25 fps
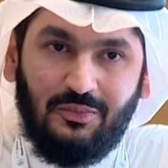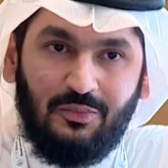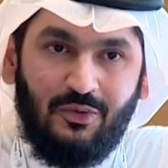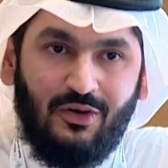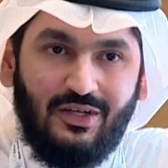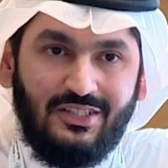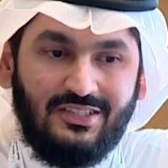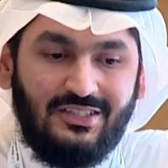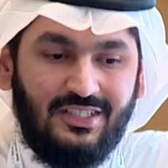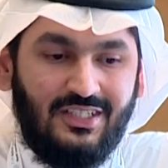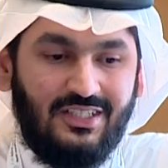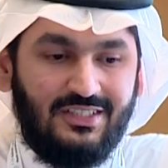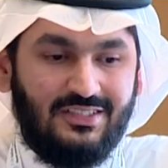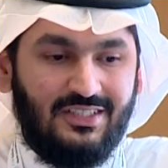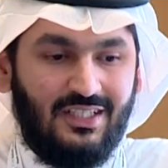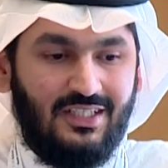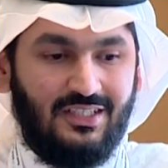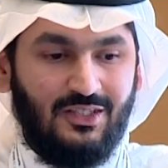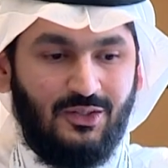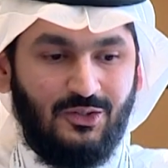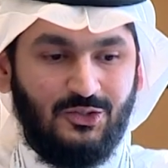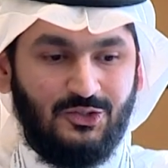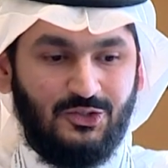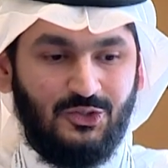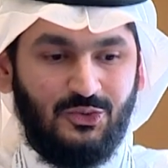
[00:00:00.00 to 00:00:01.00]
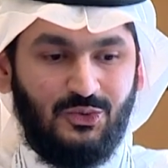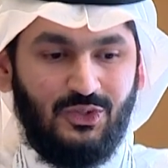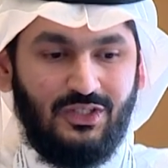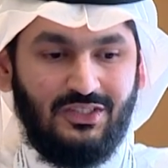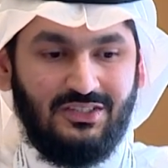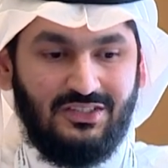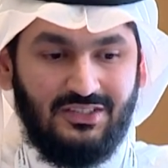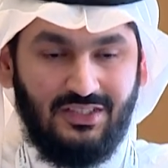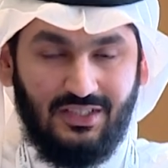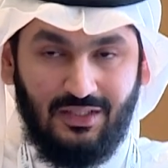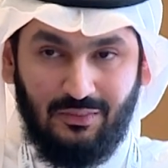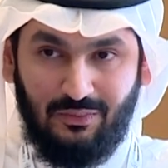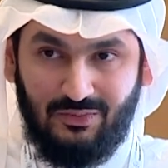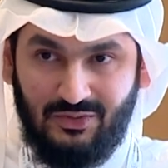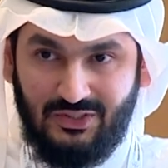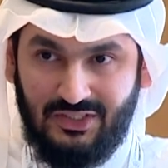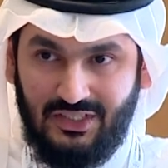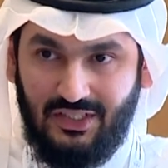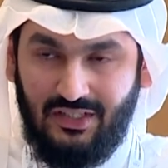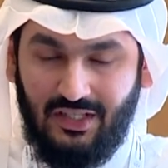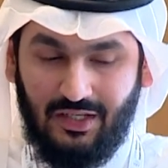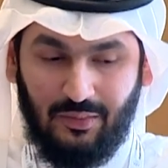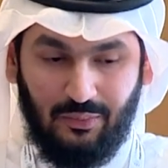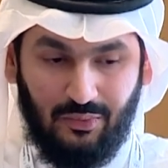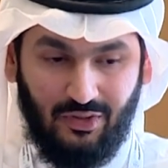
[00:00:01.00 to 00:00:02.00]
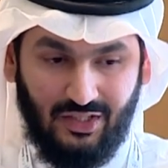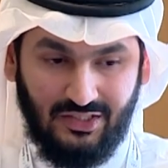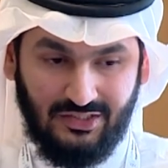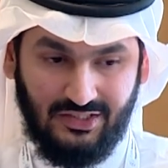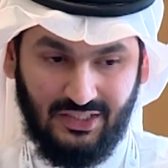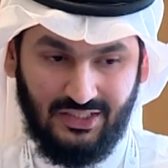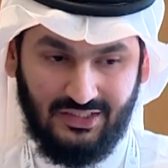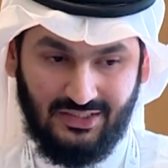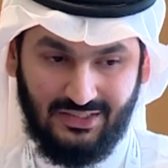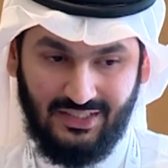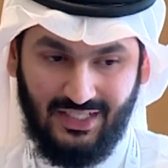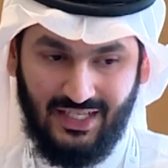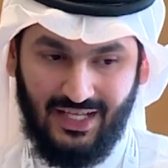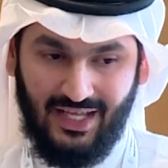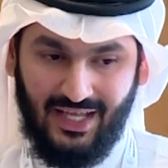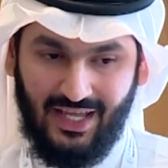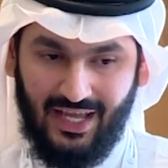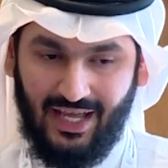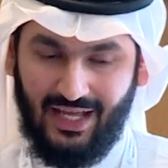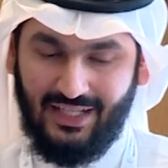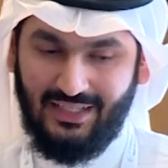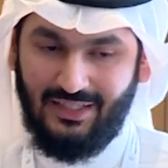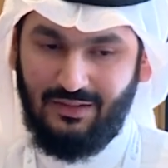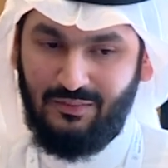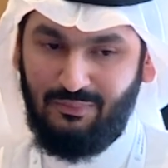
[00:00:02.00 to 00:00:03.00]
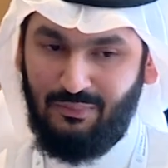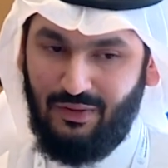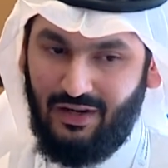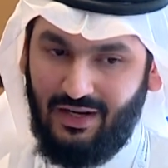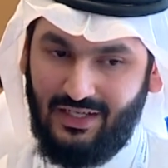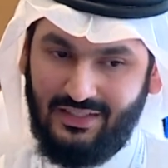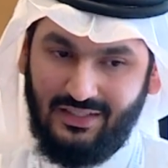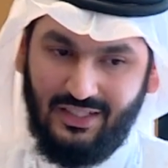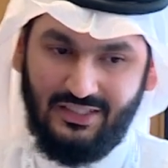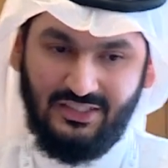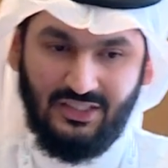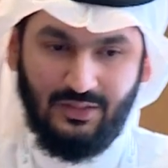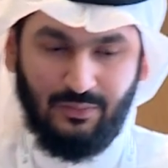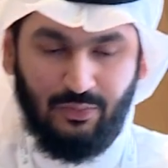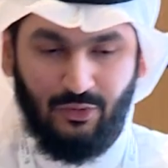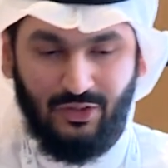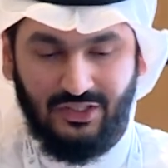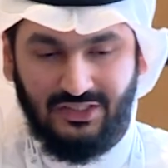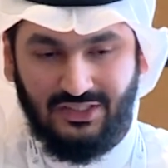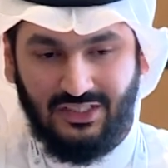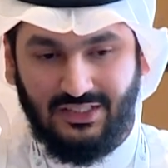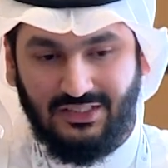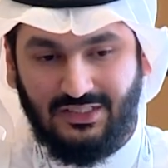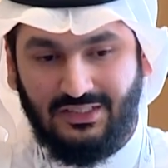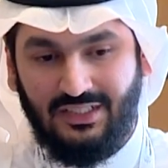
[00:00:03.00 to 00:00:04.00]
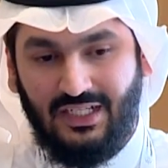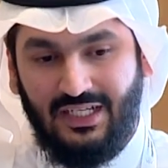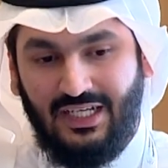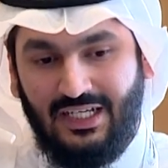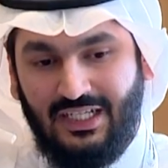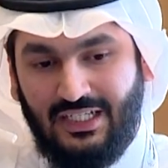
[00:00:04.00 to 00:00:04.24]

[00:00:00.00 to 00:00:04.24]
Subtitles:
process, and also the sealing process and palletizing process.